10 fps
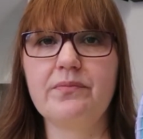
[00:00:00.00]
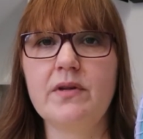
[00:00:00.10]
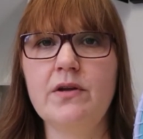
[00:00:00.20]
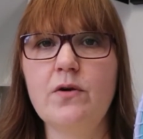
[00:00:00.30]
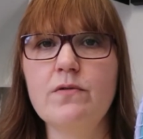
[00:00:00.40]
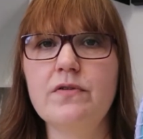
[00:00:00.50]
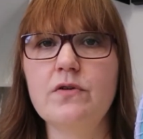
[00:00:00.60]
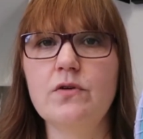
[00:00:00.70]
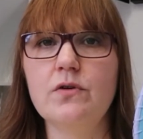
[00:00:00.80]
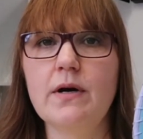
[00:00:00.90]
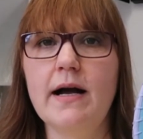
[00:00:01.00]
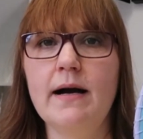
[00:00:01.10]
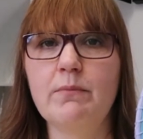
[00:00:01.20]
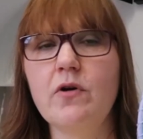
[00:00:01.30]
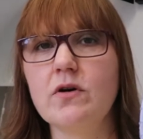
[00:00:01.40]
you know, for
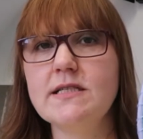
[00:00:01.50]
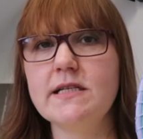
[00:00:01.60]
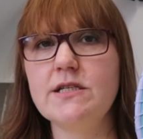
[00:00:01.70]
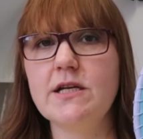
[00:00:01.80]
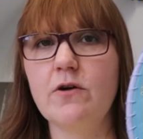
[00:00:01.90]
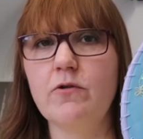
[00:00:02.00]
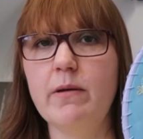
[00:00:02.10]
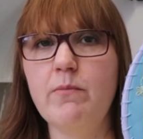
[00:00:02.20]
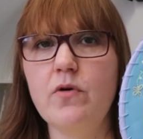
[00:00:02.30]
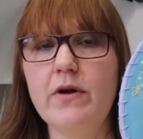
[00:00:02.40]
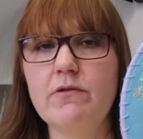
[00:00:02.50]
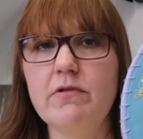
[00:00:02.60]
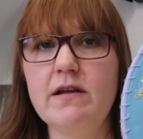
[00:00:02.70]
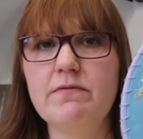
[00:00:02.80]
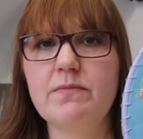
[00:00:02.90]
cross stitching or
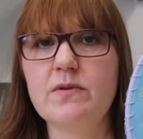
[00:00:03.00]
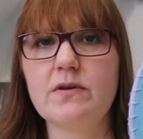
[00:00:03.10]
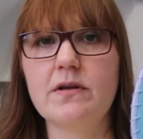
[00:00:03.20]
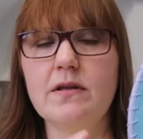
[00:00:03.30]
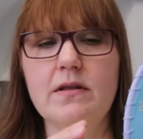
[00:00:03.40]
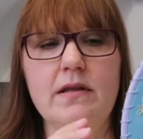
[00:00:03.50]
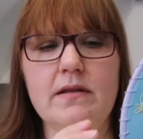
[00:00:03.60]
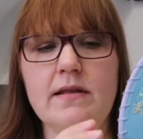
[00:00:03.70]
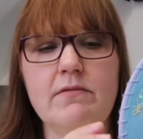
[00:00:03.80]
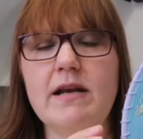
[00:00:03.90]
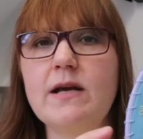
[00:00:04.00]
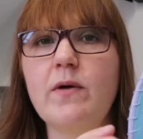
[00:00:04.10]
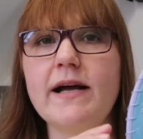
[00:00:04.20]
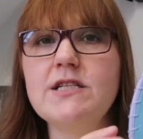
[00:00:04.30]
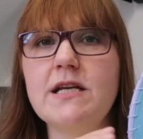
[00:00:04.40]
embroidery. They're really
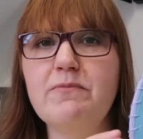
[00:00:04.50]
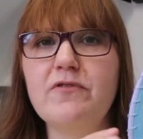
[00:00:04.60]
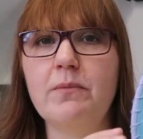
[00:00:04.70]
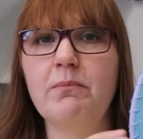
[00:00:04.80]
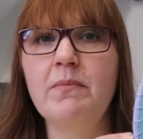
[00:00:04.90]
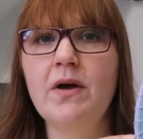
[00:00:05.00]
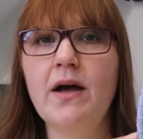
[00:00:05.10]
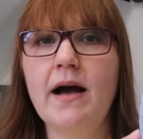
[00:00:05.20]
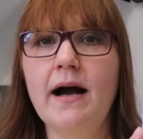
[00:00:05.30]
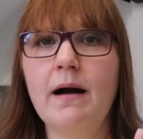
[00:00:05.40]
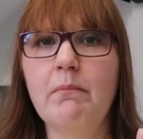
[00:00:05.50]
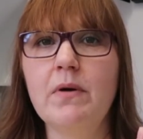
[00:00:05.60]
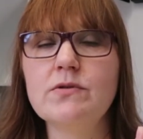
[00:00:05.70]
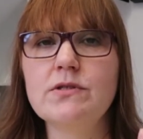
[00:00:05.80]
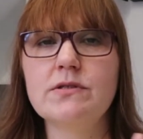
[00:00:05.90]
quite cheap from
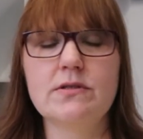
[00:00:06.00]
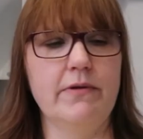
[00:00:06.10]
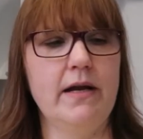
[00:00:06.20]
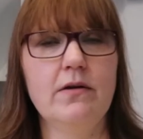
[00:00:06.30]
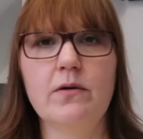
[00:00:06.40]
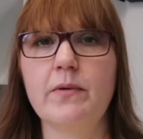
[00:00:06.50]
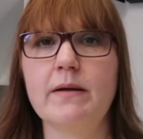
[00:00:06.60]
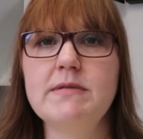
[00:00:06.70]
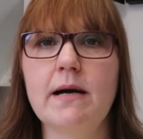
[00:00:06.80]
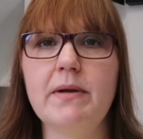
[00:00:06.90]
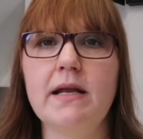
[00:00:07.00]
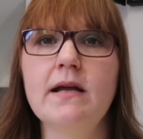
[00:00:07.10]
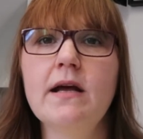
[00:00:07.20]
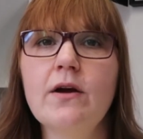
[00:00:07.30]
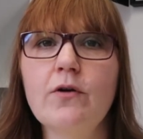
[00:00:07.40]
most, sorry I don't know why I'm tapping
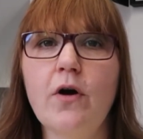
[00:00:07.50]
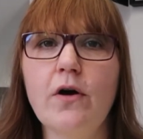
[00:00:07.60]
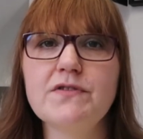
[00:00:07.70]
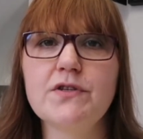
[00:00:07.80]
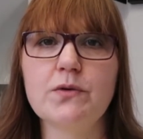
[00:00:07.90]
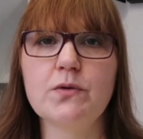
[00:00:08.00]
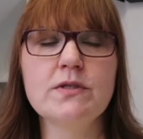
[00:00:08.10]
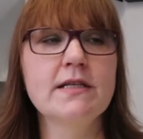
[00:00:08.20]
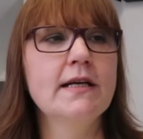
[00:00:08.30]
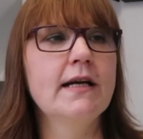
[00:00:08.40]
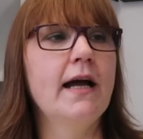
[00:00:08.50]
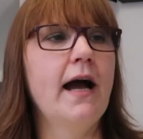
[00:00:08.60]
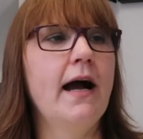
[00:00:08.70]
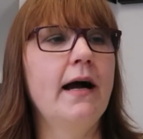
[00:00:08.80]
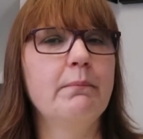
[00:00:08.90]
it, craft stores.
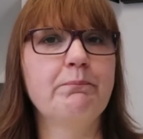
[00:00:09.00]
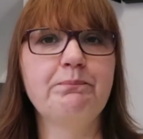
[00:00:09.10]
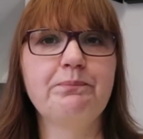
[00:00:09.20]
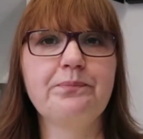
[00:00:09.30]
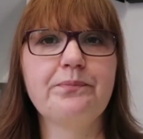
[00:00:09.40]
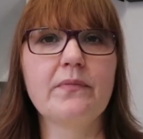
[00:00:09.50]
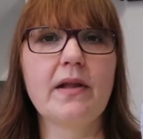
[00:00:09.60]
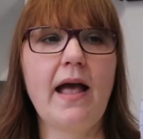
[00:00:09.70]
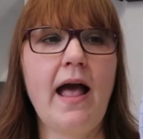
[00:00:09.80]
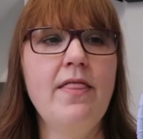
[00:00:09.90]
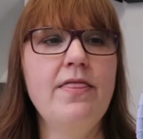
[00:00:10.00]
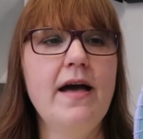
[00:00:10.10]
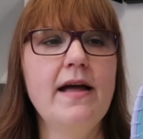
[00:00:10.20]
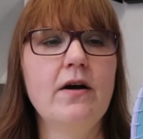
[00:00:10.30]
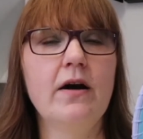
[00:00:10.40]
And
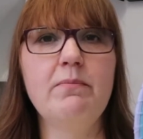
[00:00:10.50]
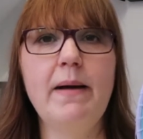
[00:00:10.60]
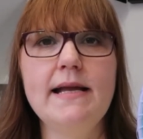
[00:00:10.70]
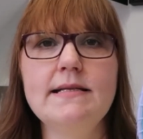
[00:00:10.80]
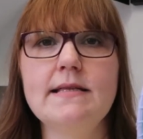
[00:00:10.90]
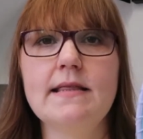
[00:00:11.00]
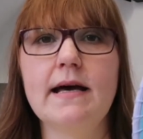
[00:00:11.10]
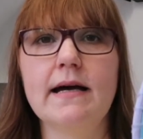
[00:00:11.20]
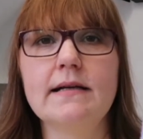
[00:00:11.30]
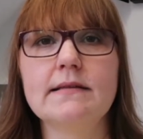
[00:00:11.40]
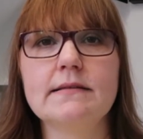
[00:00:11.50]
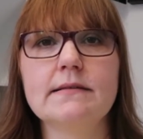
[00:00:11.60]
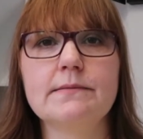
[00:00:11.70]
then I painted that